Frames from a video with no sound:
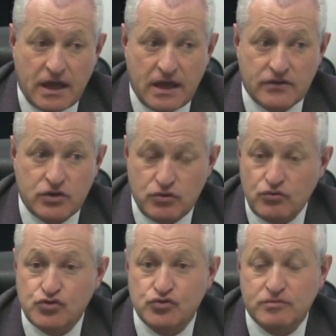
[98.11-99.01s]
And
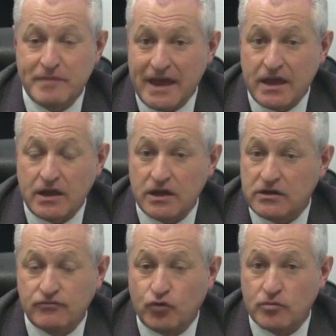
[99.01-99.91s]
you should make
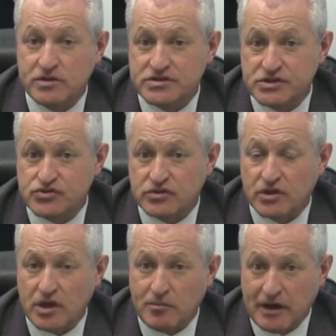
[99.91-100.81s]
an informed
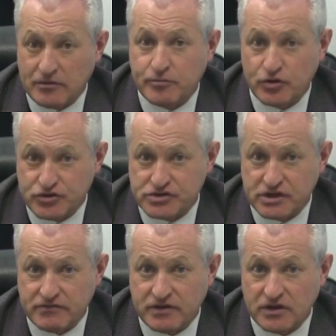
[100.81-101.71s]
decision about
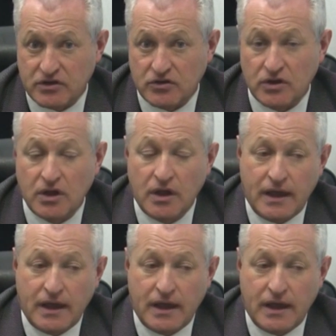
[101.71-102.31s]
purchasing a vehicle.